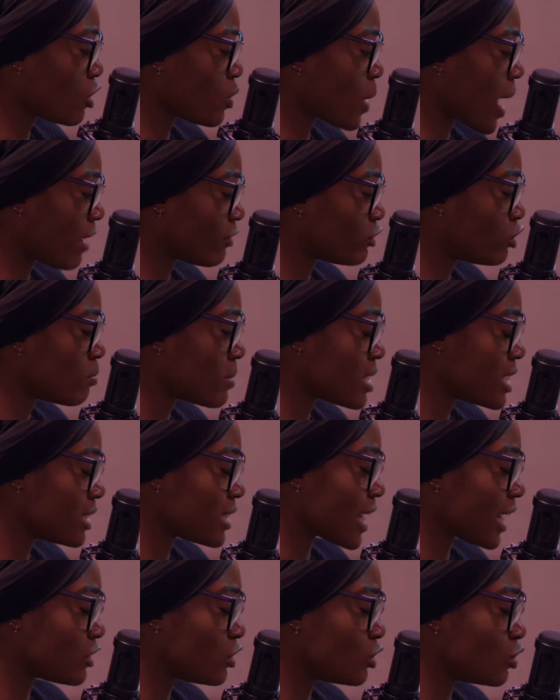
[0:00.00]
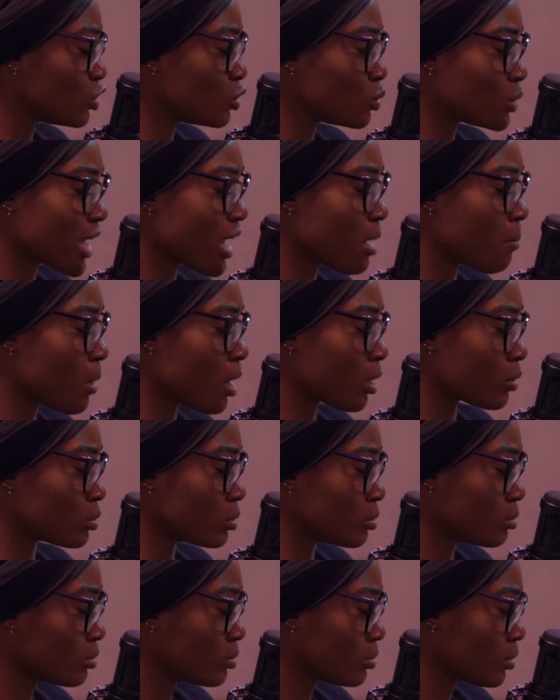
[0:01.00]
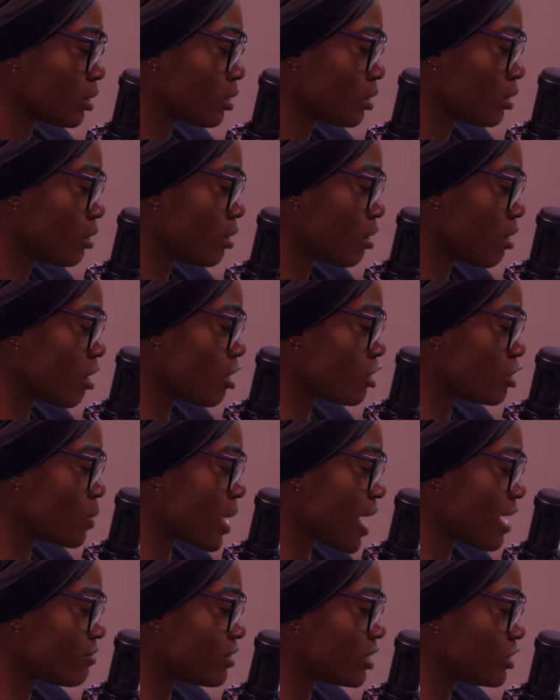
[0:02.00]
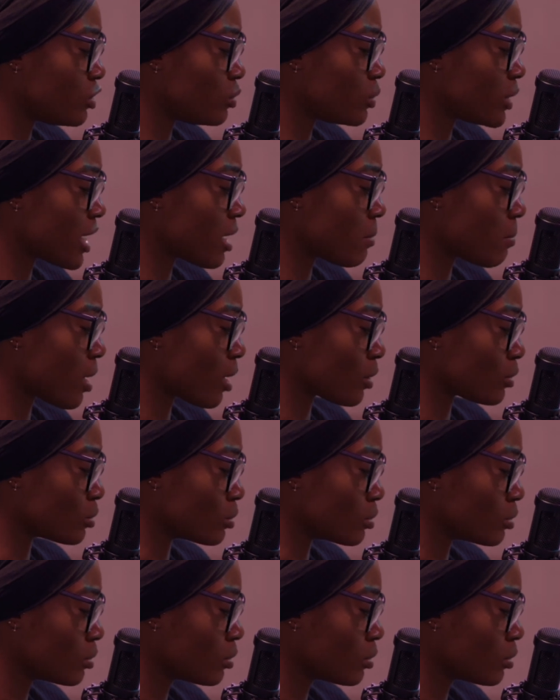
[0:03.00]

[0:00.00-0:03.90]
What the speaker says: you have too many tattoos, you can't model. Oh, you have this, you can't model.